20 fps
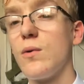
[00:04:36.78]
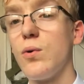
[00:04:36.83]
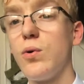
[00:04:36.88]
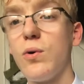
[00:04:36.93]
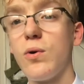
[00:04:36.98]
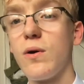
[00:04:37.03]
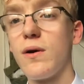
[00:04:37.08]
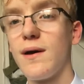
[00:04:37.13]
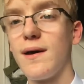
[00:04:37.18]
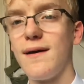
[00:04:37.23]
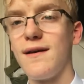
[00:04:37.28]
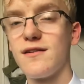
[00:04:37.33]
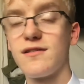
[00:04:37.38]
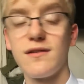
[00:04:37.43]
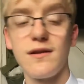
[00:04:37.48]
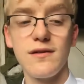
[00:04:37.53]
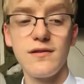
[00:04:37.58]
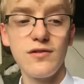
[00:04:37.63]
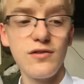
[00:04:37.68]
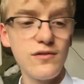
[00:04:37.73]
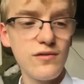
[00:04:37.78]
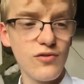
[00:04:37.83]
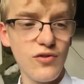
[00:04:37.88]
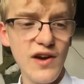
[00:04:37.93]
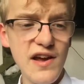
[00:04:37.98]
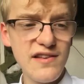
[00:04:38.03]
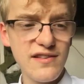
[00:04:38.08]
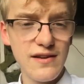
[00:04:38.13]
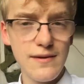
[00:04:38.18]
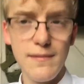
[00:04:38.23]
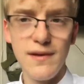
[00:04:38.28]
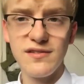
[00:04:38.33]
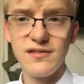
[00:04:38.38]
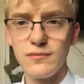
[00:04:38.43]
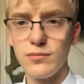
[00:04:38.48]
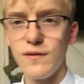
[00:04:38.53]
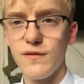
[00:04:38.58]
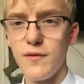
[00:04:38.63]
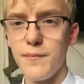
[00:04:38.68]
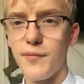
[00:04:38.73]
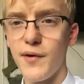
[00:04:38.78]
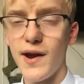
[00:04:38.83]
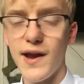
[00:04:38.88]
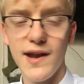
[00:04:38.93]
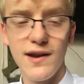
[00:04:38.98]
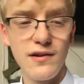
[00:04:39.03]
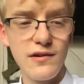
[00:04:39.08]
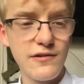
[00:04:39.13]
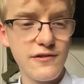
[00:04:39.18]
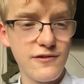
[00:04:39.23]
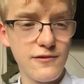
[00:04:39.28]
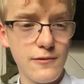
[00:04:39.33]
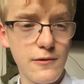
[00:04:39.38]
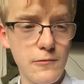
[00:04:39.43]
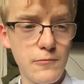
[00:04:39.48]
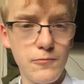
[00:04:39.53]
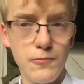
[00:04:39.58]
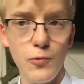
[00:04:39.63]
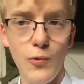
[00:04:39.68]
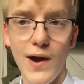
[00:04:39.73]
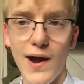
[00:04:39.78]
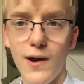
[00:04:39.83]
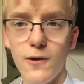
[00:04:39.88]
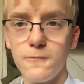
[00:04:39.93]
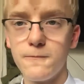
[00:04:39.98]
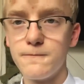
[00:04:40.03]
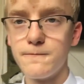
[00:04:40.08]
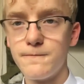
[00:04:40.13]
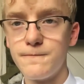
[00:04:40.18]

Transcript: Whew, it's just crazy. It messes with your brain. Wow.